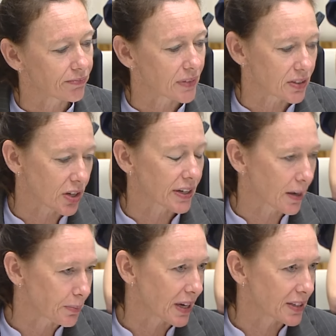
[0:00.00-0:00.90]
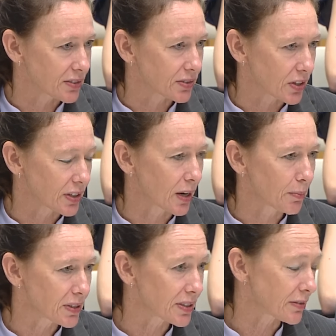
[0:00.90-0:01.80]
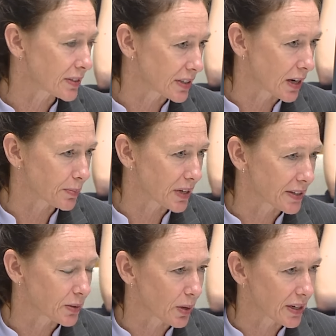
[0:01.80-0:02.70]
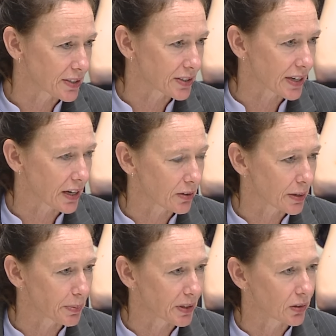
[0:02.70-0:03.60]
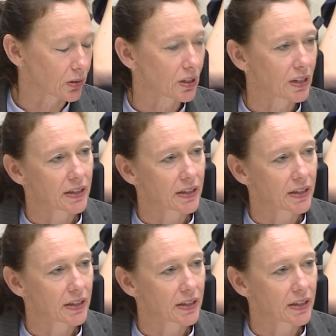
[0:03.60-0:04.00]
there's only updates of certain numbers. There is an update to wage and salary bill.